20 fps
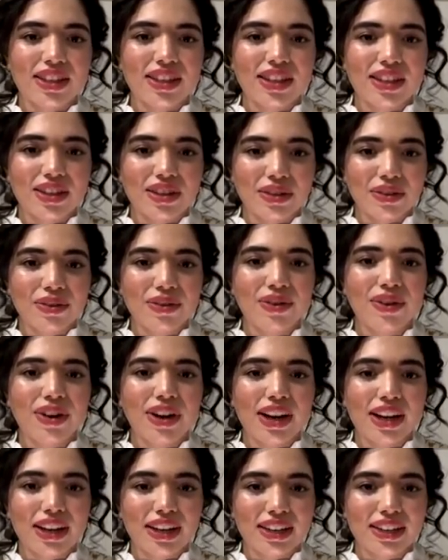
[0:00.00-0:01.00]

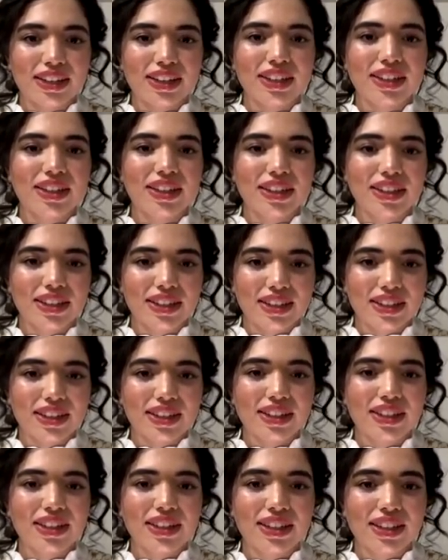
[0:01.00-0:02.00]

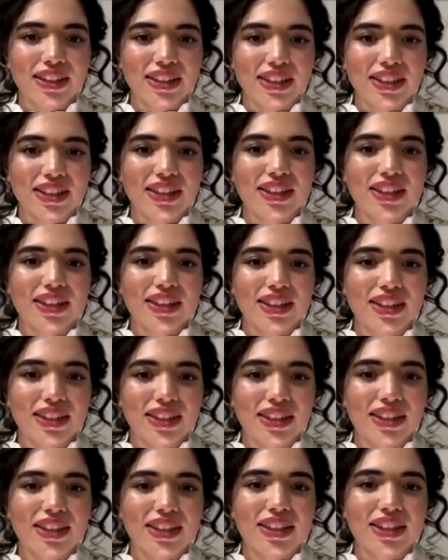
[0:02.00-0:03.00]

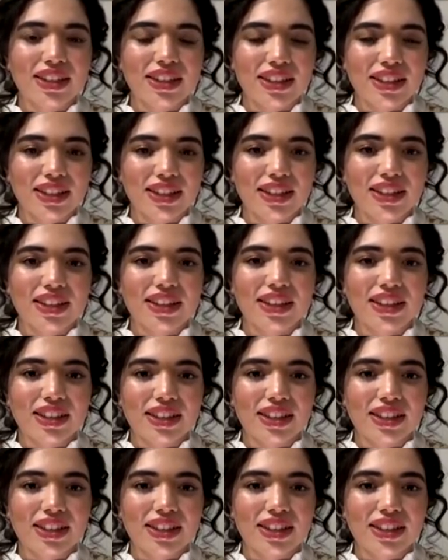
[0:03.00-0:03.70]
This person isn't speaking.